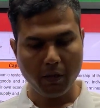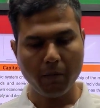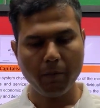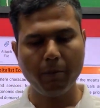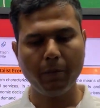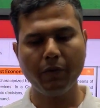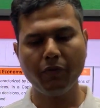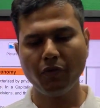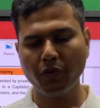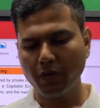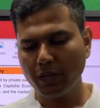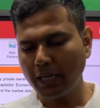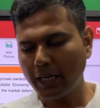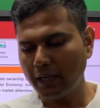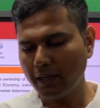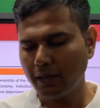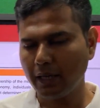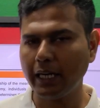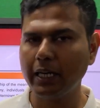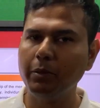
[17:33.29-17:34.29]
before that,
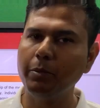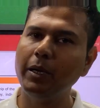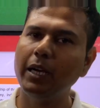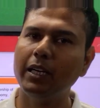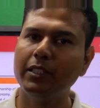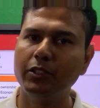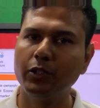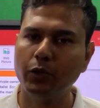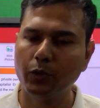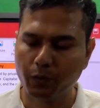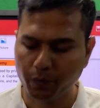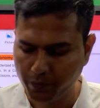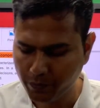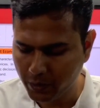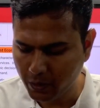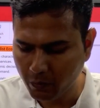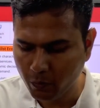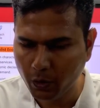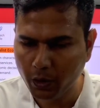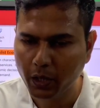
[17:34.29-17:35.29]
let me ask you,
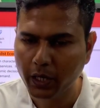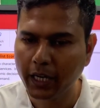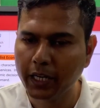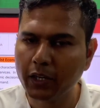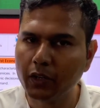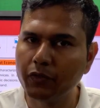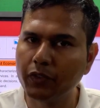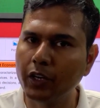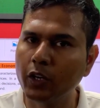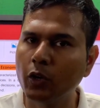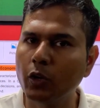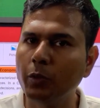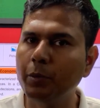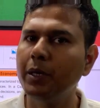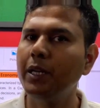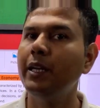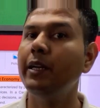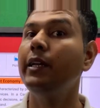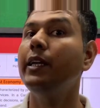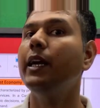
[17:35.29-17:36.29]
what kind of economy
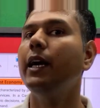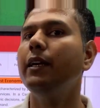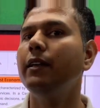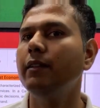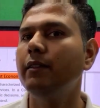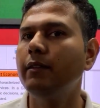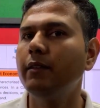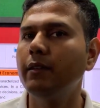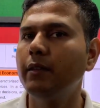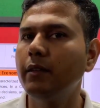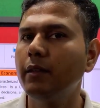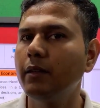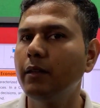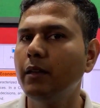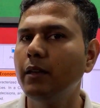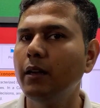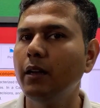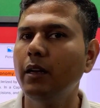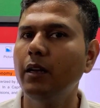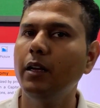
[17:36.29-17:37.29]
India is?
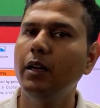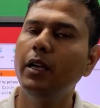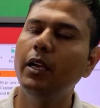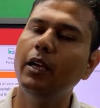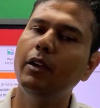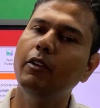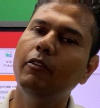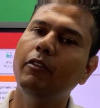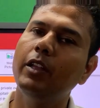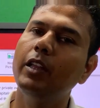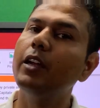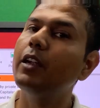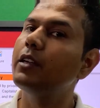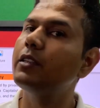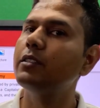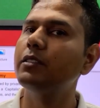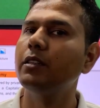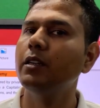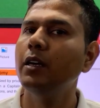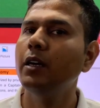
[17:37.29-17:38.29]
Whether
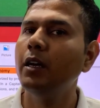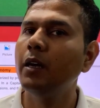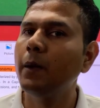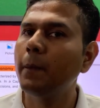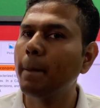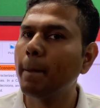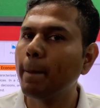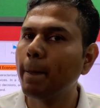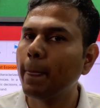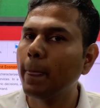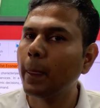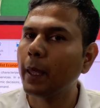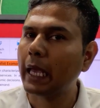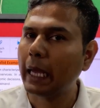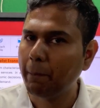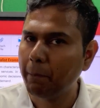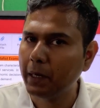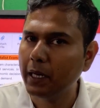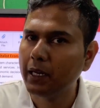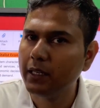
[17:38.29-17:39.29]
it's
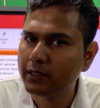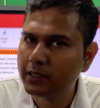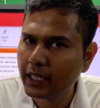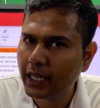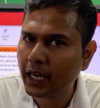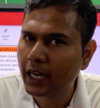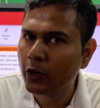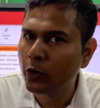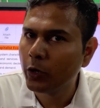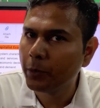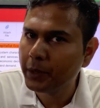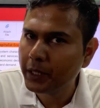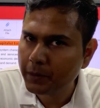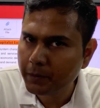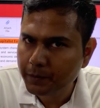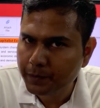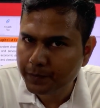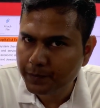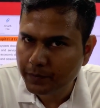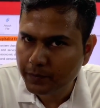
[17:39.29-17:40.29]
capitalistic economy,
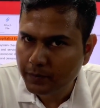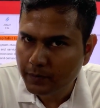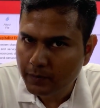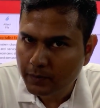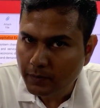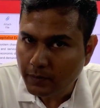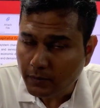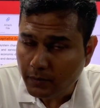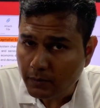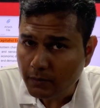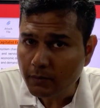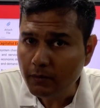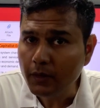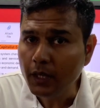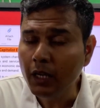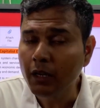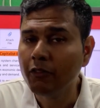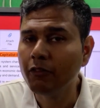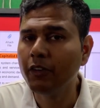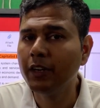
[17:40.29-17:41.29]

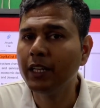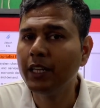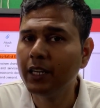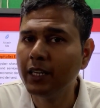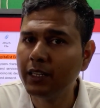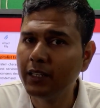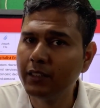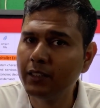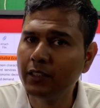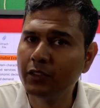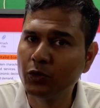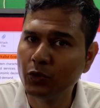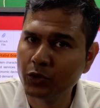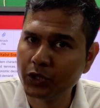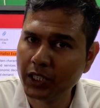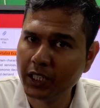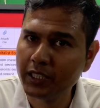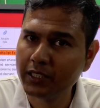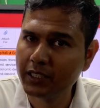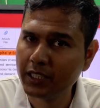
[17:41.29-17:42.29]
whether it is a
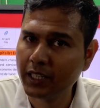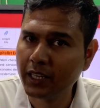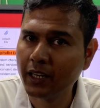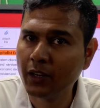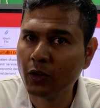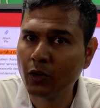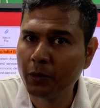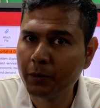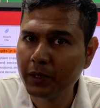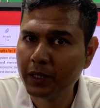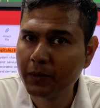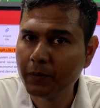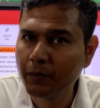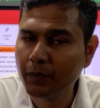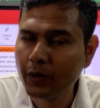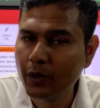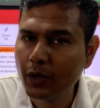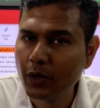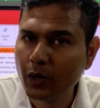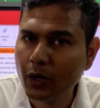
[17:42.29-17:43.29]
socialistic economy,
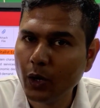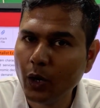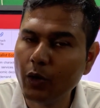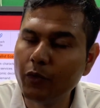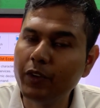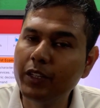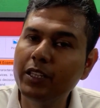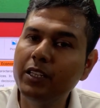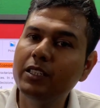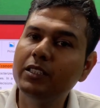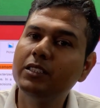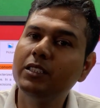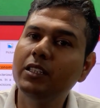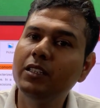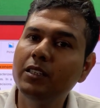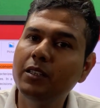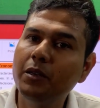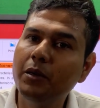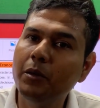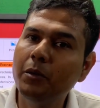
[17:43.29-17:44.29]
or whether it's
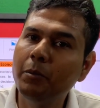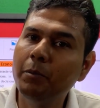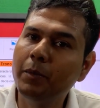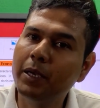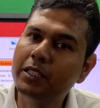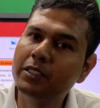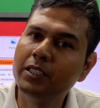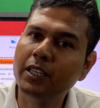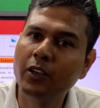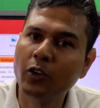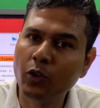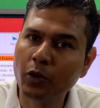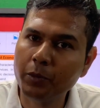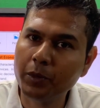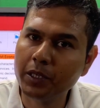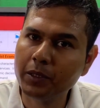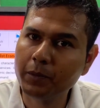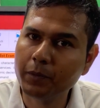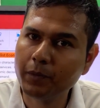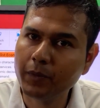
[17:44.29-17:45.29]
a mixed economy.
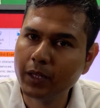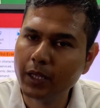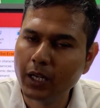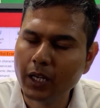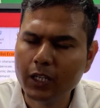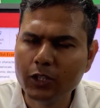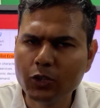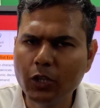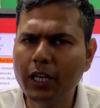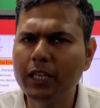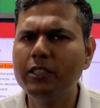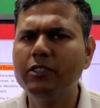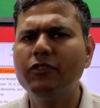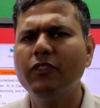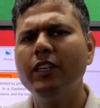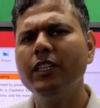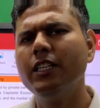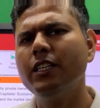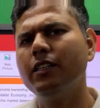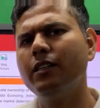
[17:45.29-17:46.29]
So
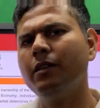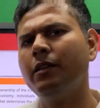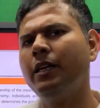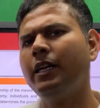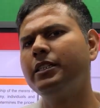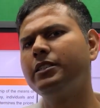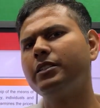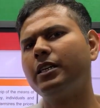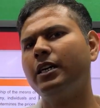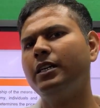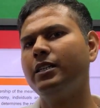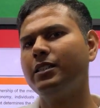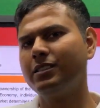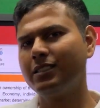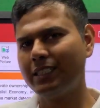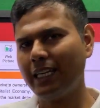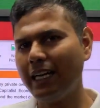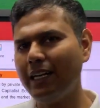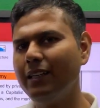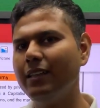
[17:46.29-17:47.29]
let's
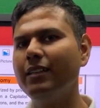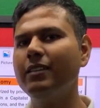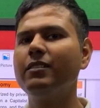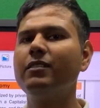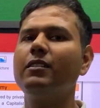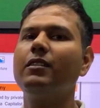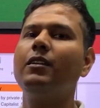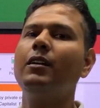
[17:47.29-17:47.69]
understand this